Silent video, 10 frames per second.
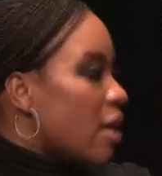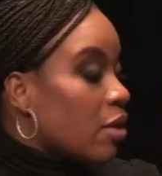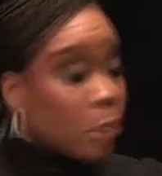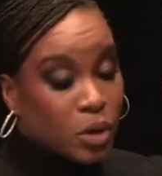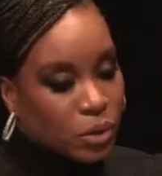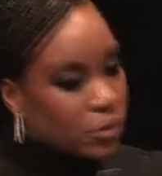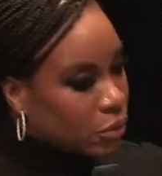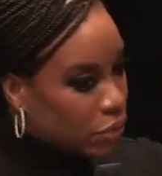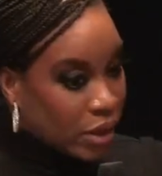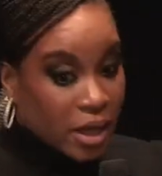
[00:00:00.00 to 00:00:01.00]
Right. And the
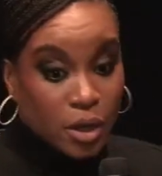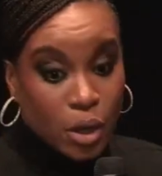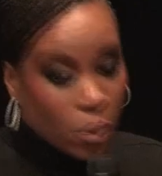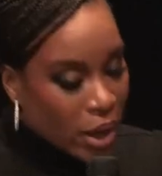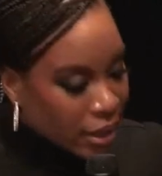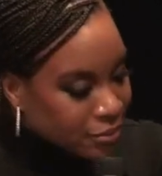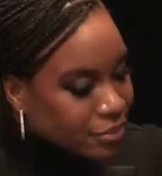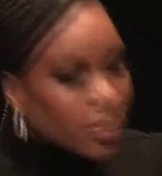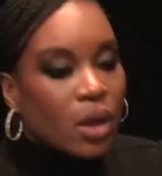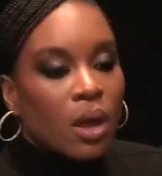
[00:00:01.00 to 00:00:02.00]
producers were like, you know what?
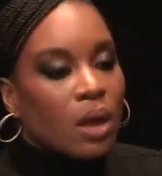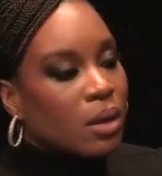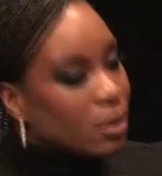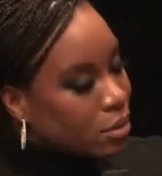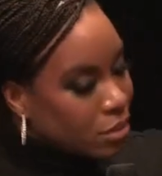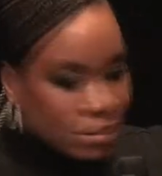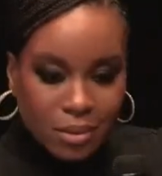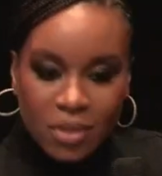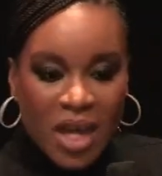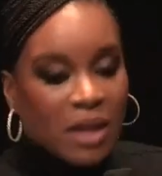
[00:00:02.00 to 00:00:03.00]

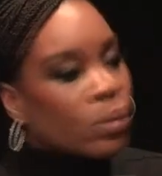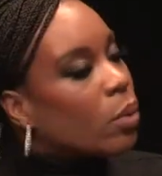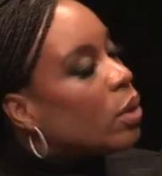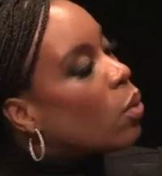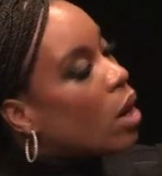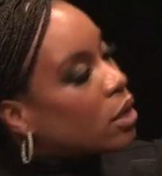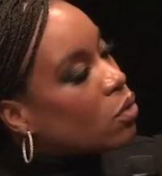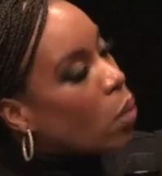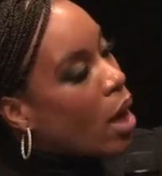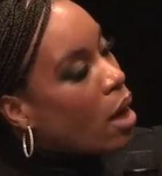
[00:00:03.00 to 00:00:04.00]
that's what we want
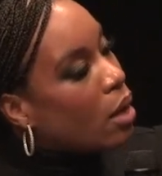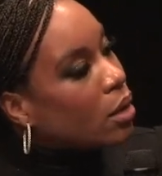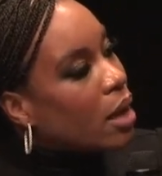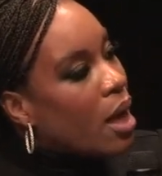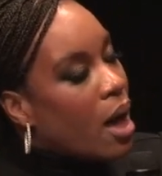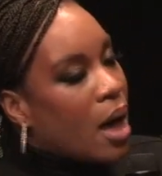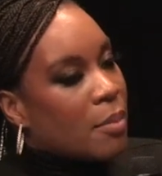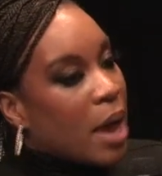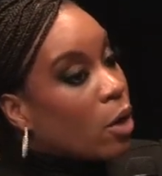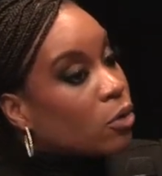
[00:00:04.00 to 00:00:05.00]
as well.
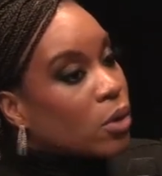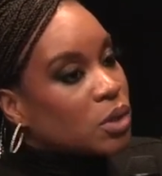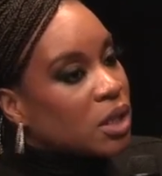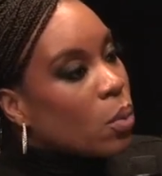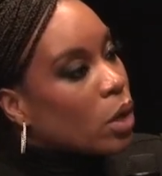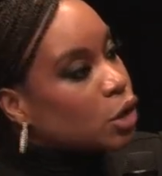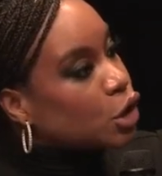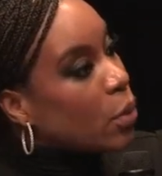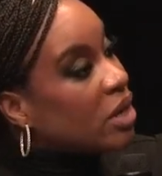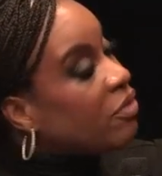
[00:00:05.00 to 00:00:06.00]
Um, I also didn't want to
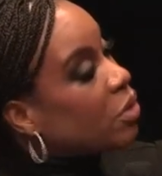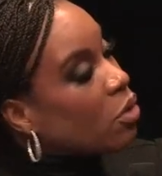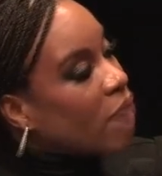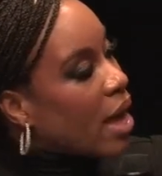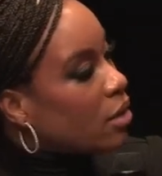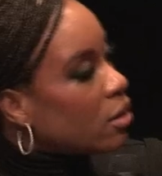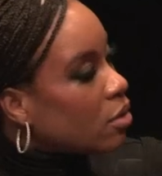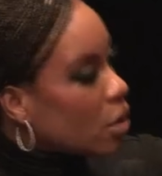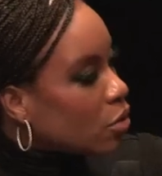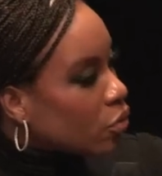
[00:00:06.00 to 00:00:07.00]
show any physical
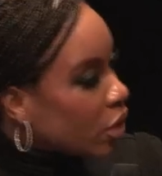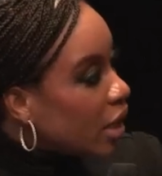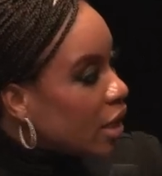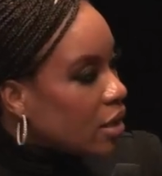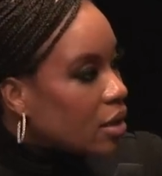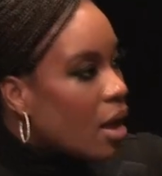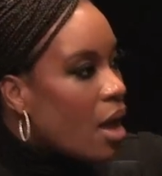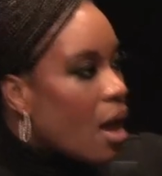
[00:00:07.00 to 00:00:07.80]
violence on screen.